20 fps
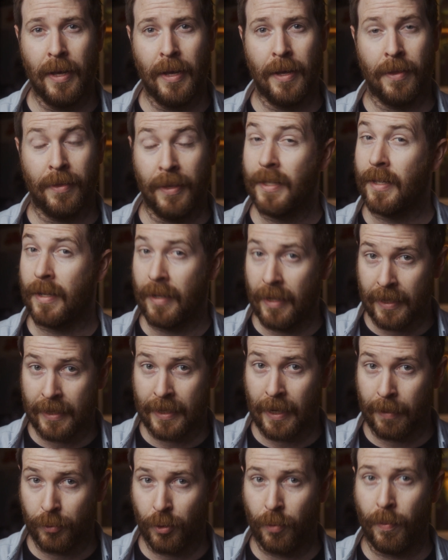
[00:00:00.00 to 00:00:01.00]
this clears
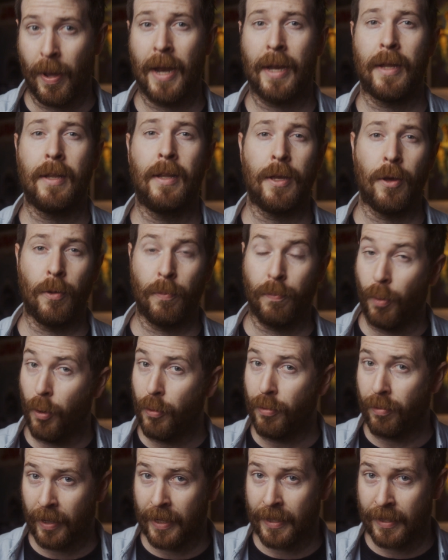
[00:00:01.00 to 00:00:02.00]
up dramatically on
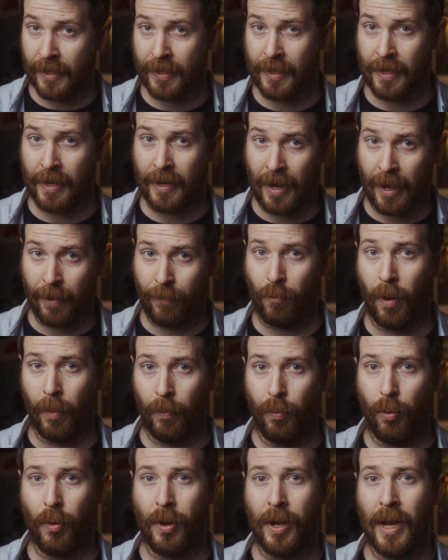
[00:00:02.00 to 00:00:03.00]
both lenses at
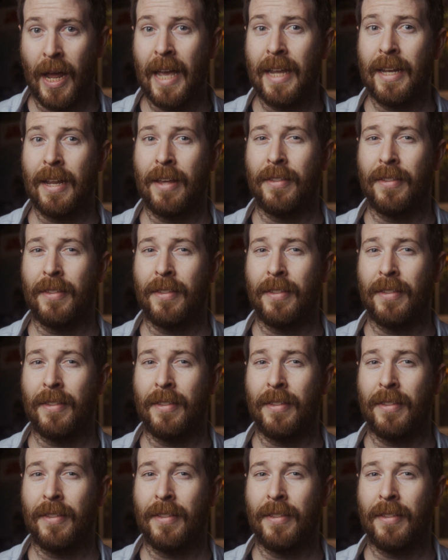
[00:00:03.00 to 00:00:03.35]
f1.8,